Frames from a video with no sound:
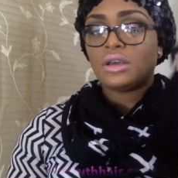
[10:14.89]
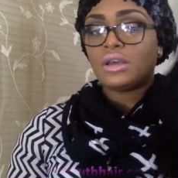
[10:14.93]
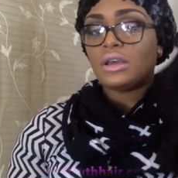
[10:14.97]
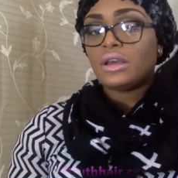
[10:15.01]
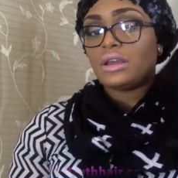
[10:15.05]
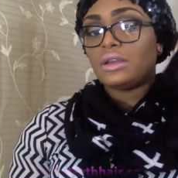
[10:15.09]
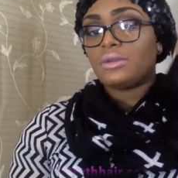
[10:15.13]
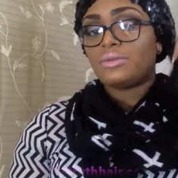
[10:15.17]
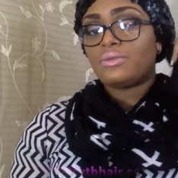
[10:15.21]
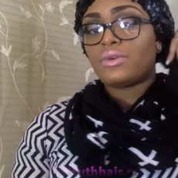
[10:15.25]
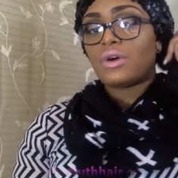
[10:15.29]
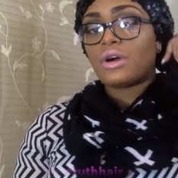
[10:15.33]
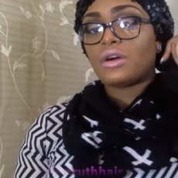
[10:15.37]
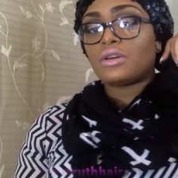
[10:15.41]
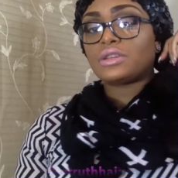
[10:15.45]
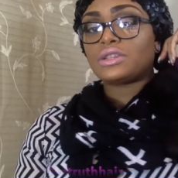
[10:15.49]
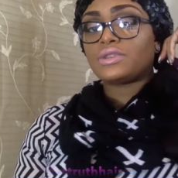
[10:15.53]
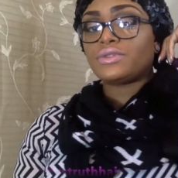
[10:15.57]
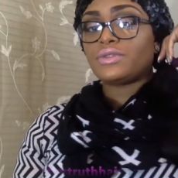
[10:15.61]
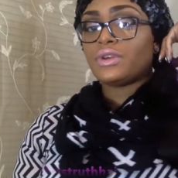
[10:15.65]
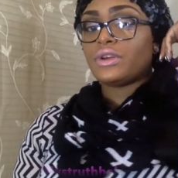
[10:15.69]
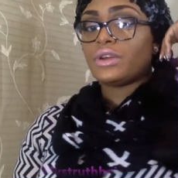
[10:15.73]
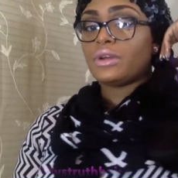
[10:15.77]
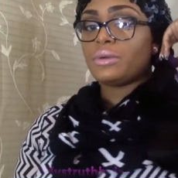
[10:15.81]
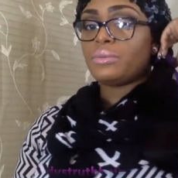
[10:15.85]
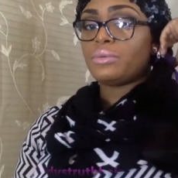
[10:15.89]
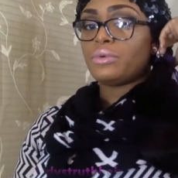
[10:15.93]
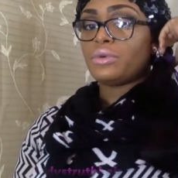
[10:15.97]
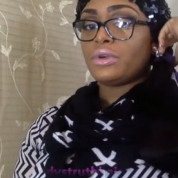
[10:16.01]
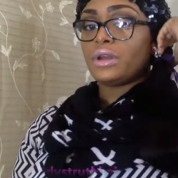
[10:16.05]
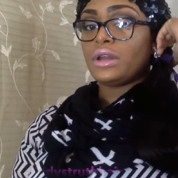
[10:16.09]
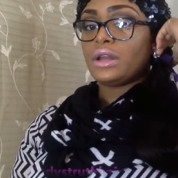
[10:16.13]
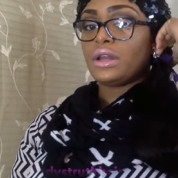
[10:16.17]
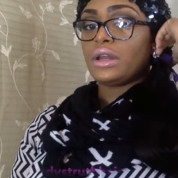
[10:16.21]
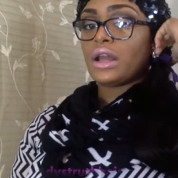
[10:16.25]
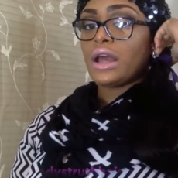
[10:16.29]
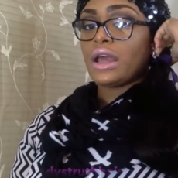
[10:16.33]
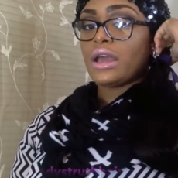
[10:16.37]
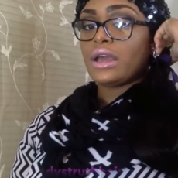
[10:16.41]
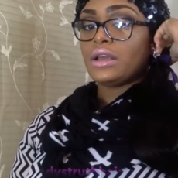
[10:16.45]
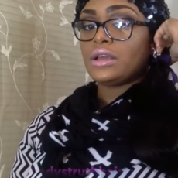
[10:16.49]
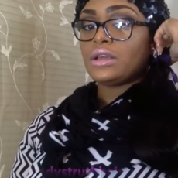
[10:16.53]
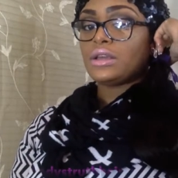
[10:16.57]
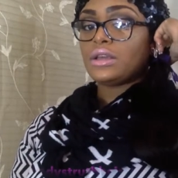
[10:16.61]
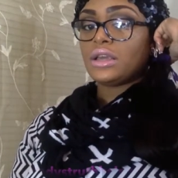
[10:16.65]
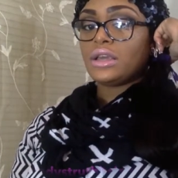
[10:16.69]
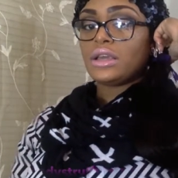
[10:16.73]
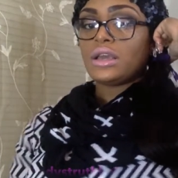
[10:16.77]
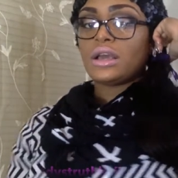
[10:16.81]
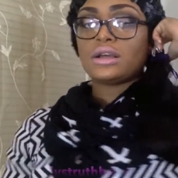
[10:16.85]
And it falls very pretty.
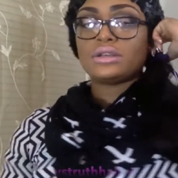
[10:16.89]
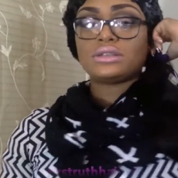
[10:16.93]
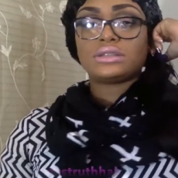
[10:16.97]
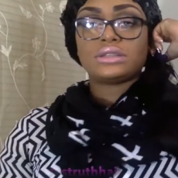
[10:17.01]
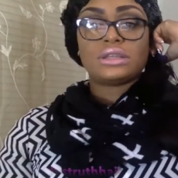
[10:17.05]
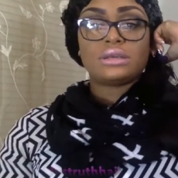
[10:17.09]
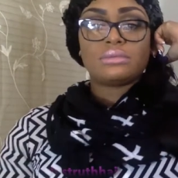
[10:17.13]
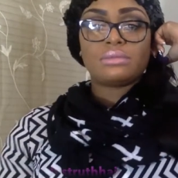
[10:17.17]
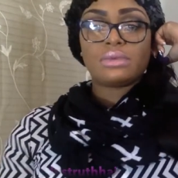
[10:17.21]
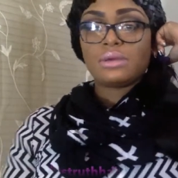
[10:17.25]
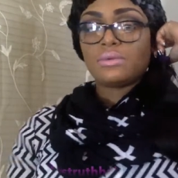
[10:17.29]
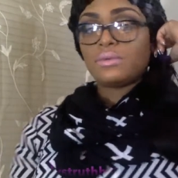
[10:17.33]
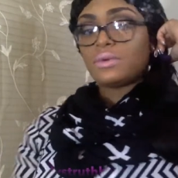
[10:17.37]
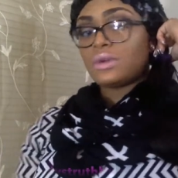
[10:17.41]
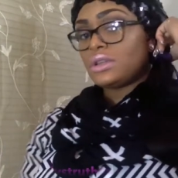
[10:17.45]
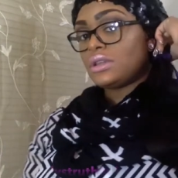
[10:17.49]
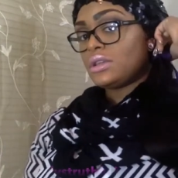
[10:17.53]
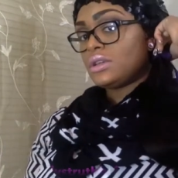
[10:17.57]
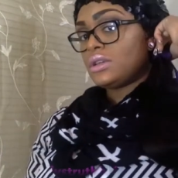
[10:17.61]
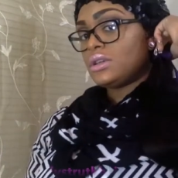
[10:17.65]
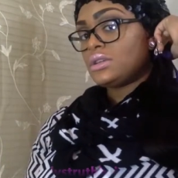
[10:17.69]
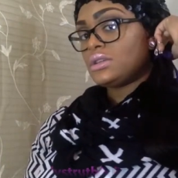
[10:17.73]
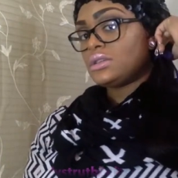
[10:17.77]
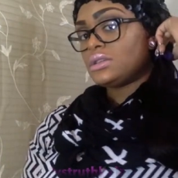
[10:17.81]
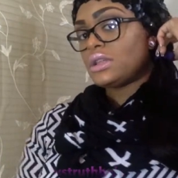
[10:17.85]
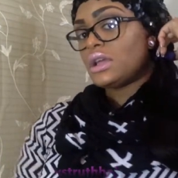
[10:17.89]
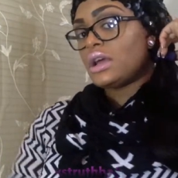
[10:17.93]
Like, can y'all see me with this?